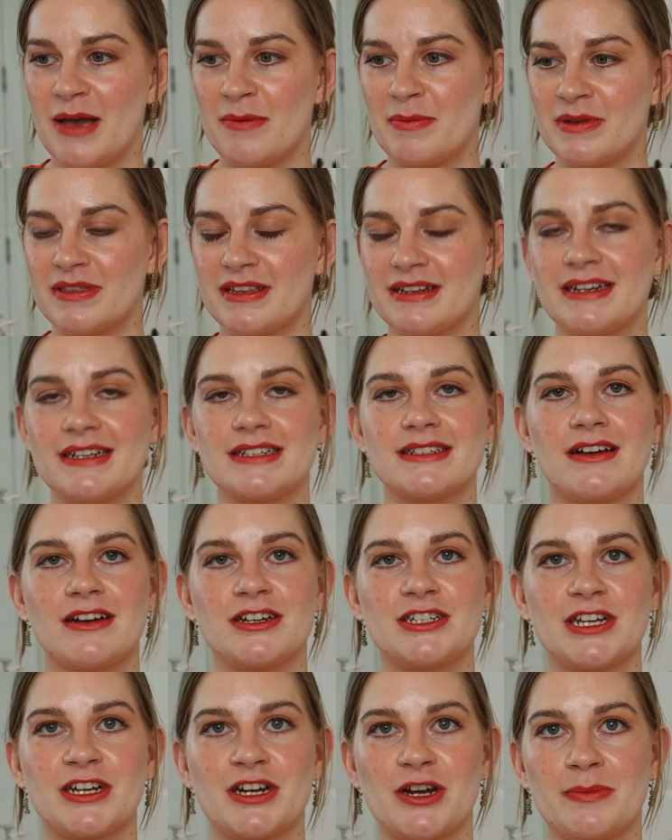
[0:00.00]
But the NYX
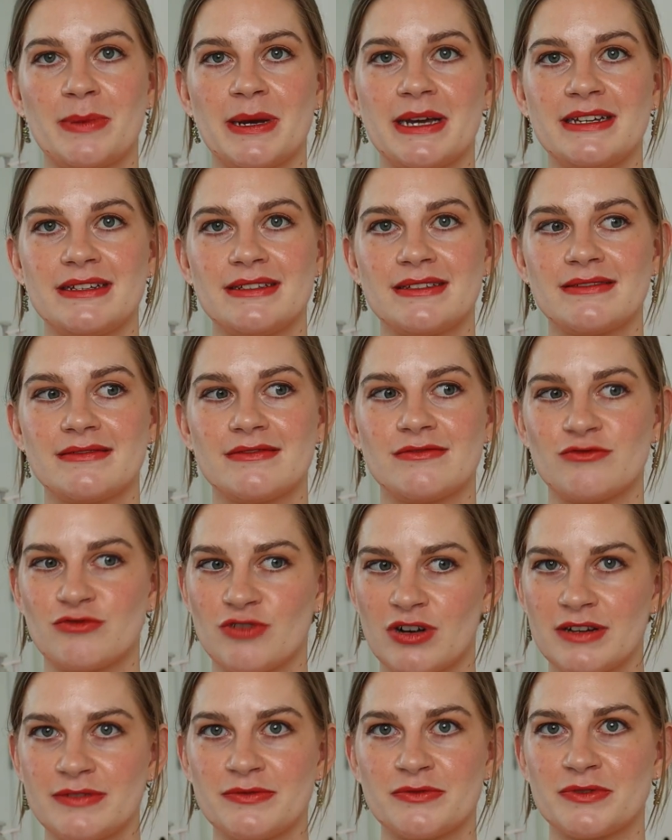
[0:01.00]
eyeshadow base
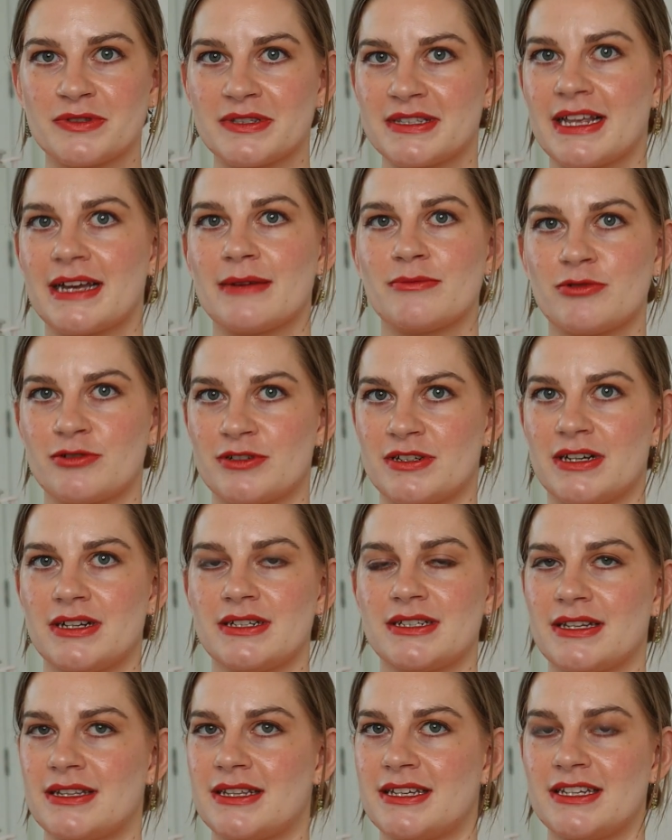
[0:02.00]
rivals that
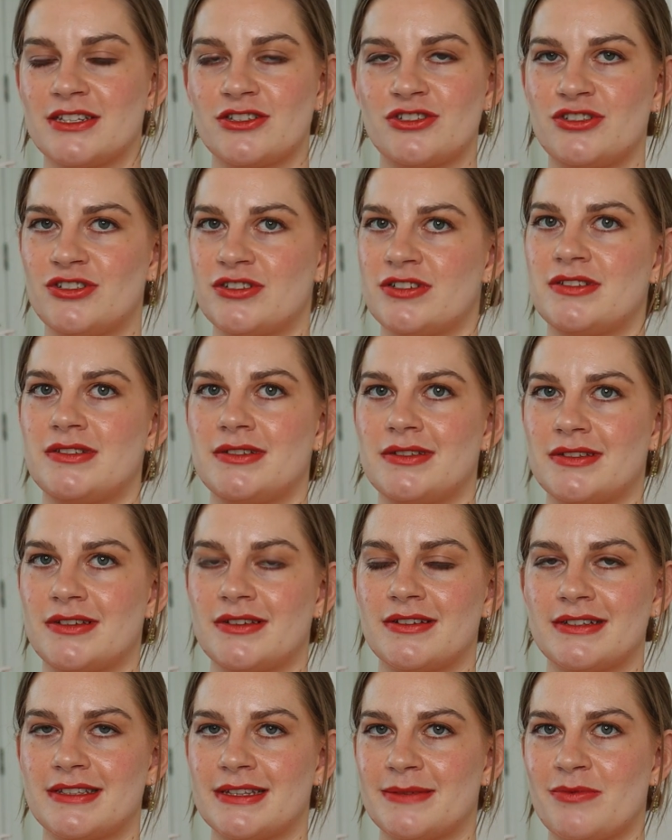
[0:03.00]
product. I think it's just as
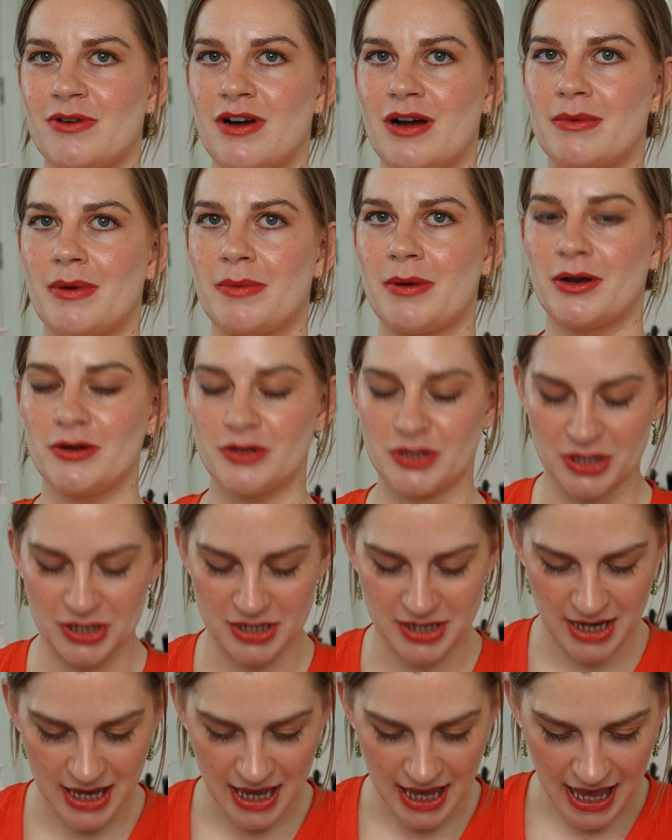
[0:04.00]
good as the Primer
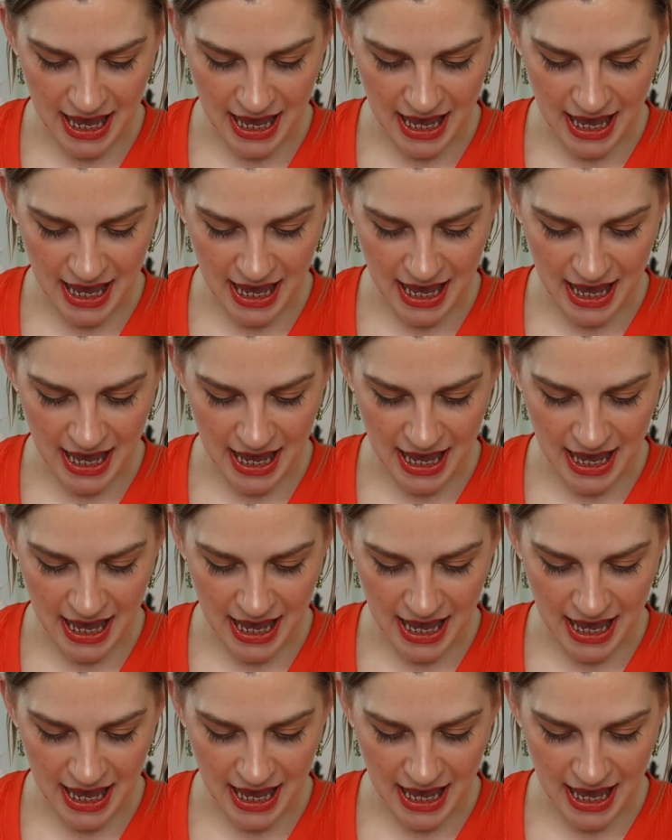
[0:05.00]
Potion.